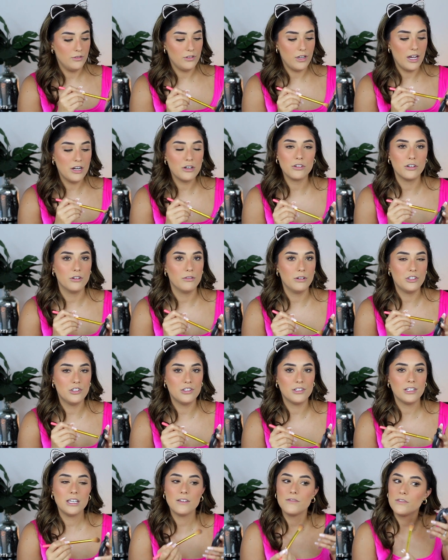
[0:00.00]
I don't know, it
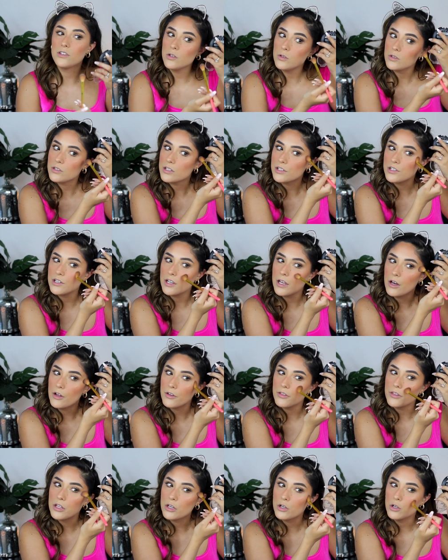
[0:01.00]
just gives you such a
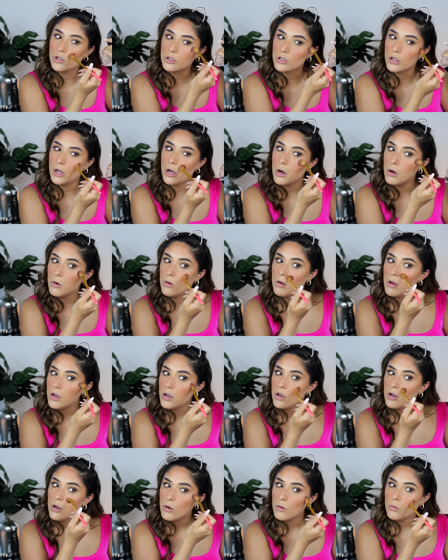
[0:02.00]
healthy glow
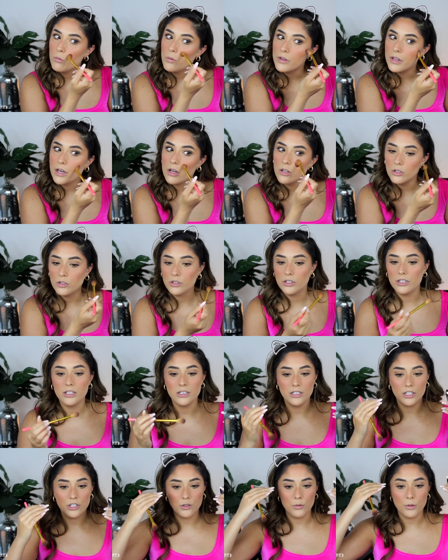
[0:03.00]
without looking
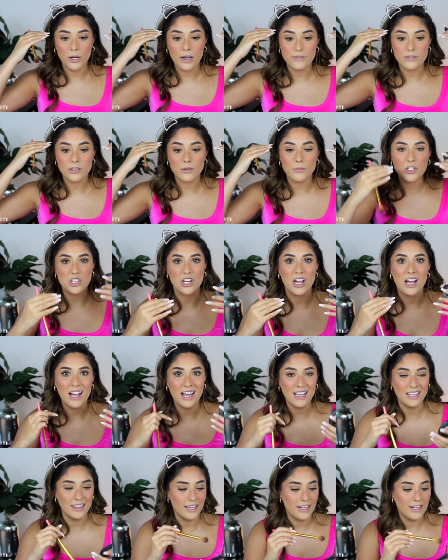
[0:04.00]
like you have so much
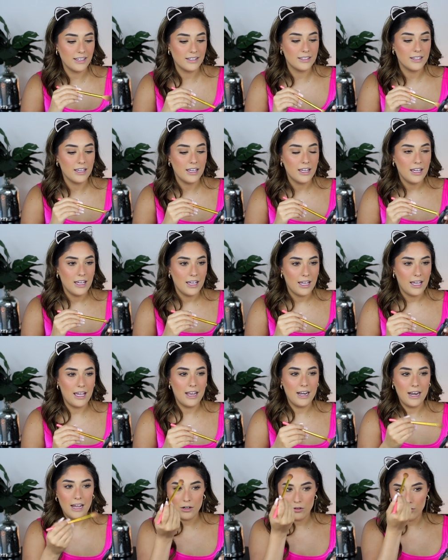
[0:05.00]
highlight.
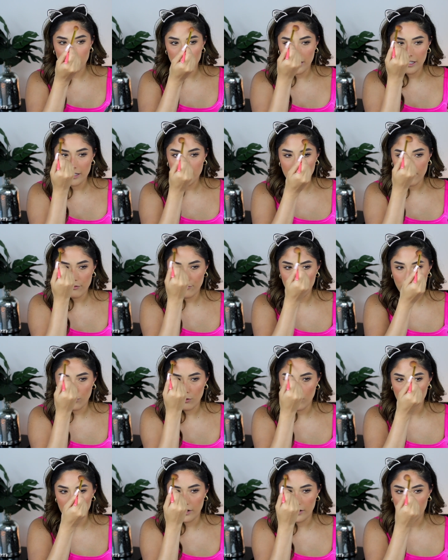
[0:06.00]
And I don't like that
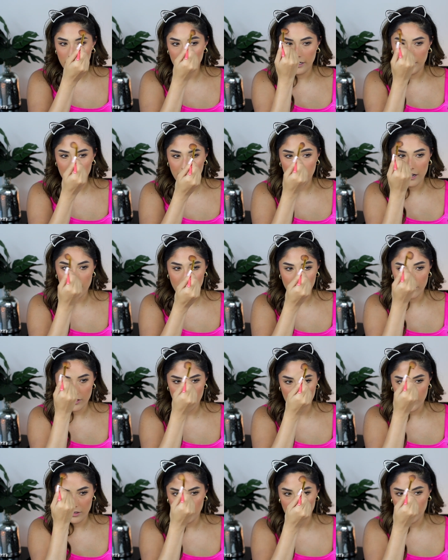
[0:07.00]
for like an
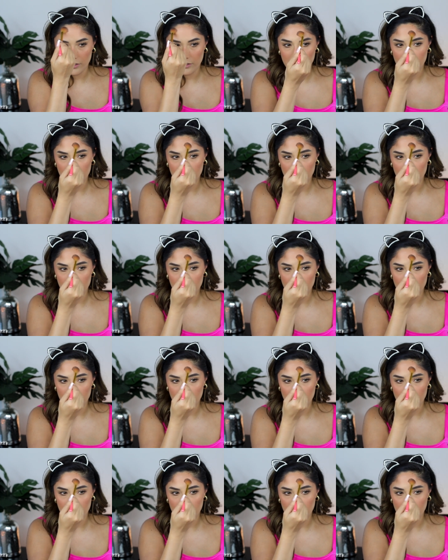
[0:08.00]
everyday look.